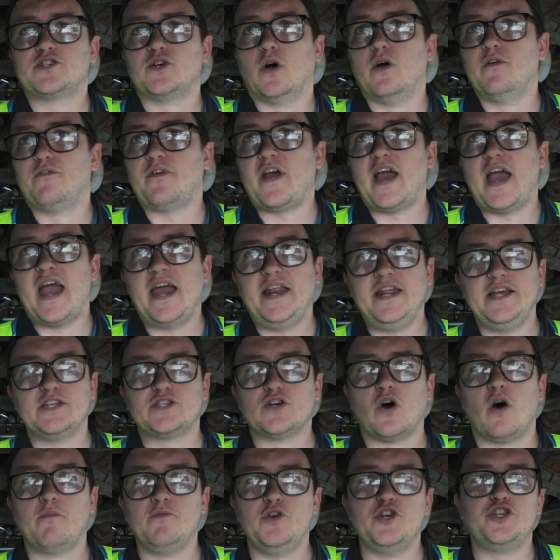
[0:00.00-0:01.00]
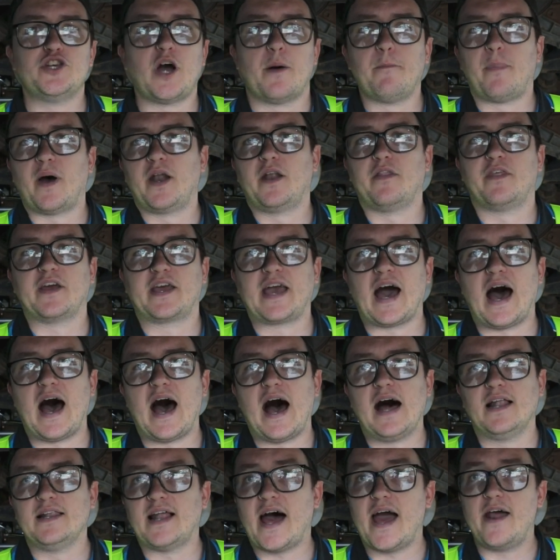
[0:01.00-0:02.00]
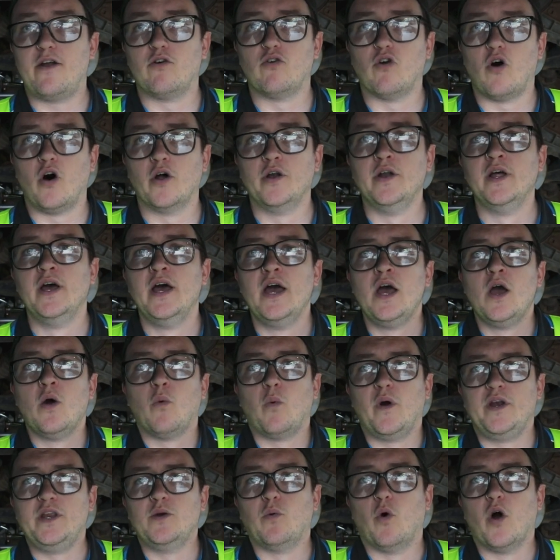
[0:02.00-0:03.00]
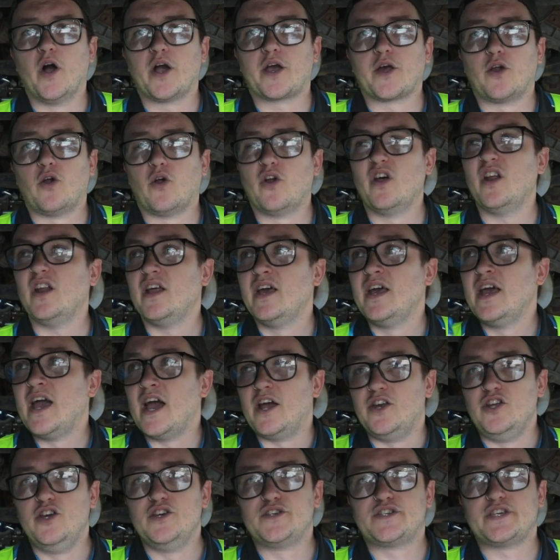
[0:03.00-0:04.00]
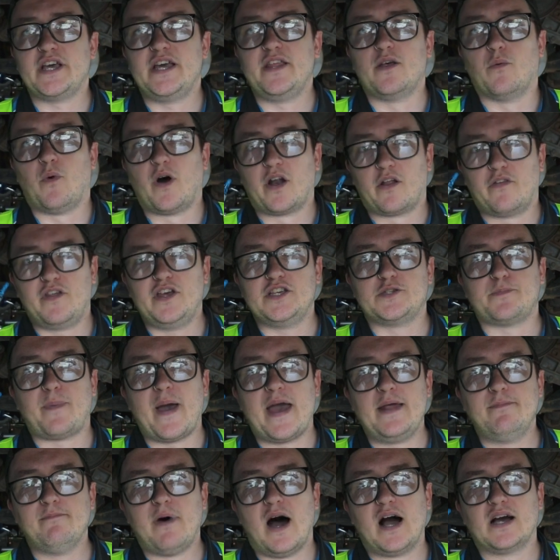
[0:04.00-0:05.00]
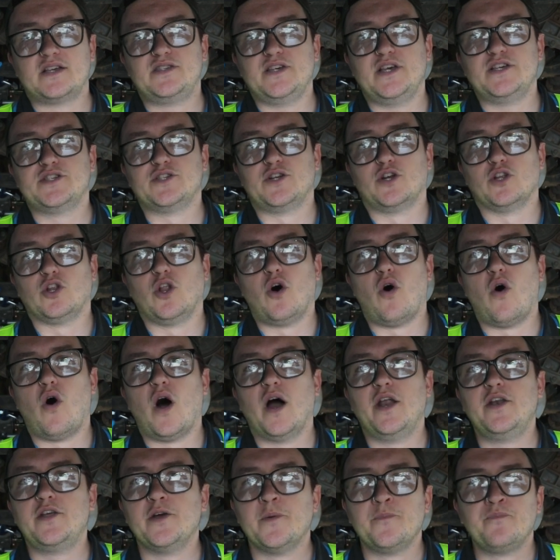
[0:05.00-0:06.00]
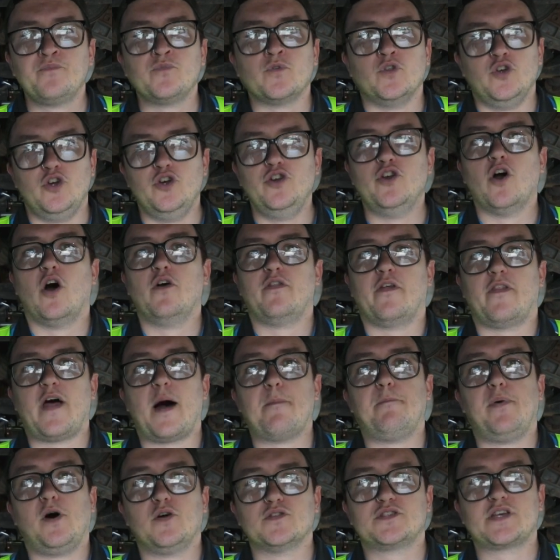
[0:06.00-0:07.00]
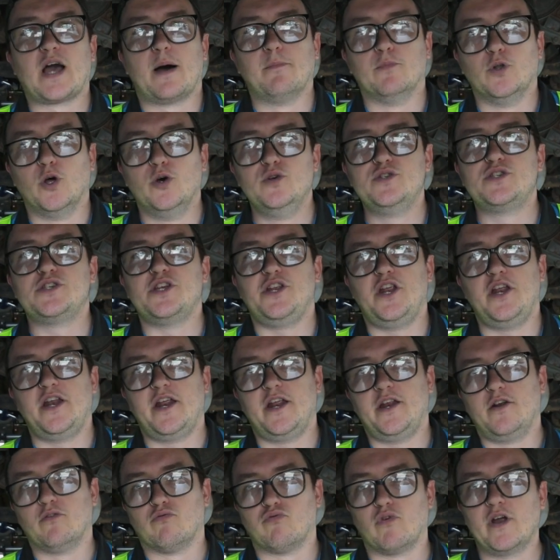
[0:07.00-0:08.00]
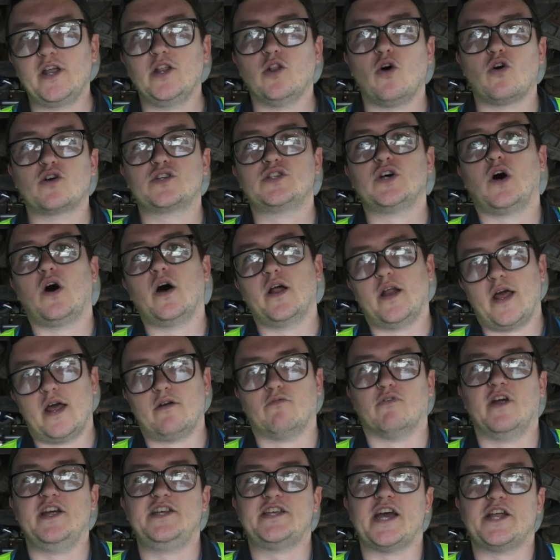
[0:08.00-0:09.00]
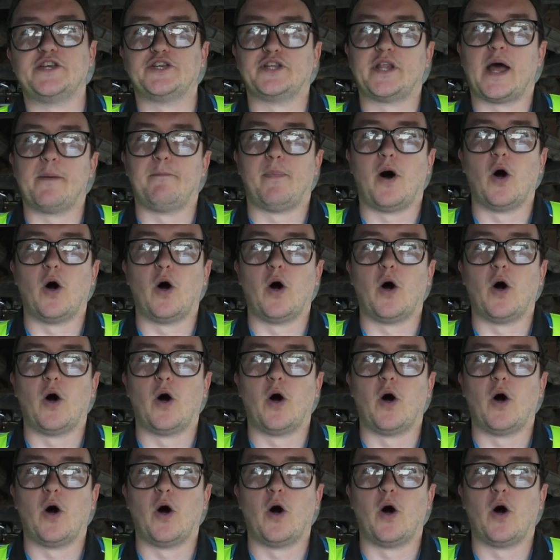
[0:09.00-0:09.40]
So if any time you jump under the car later on when you're working on it, and you see that one of these pen marks isn't aligned, you know that that bolt's come loose and you need to re-Loctite and retension that